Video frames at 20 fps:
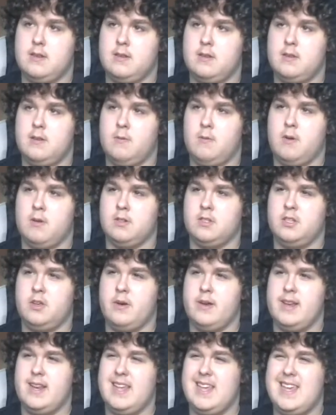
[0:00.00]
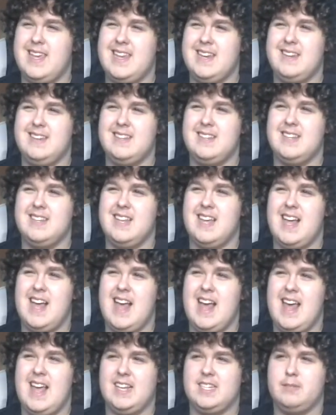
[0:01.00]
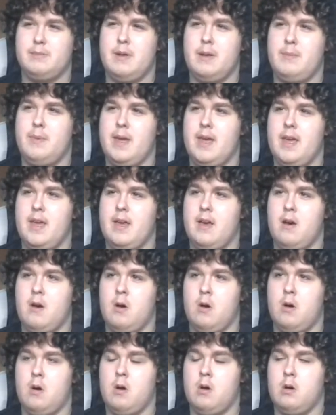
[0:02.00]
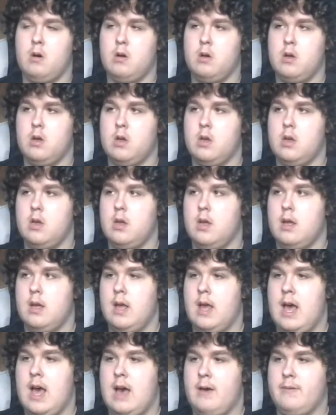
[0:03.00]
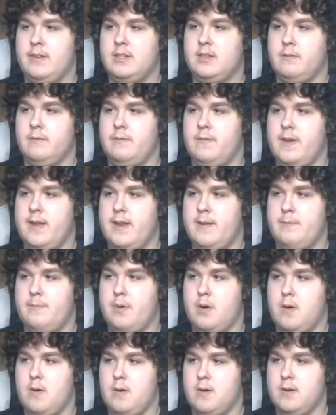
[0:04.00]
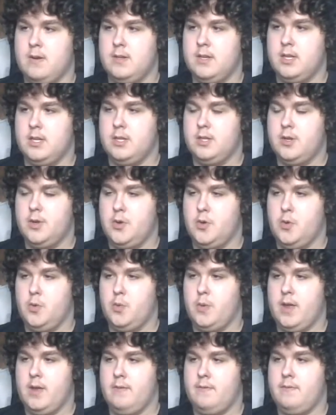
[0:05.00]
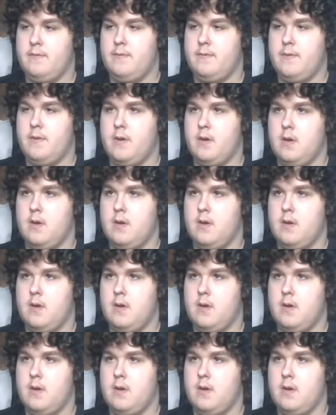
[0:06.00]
the ones going into the hex maybe or having something important to do with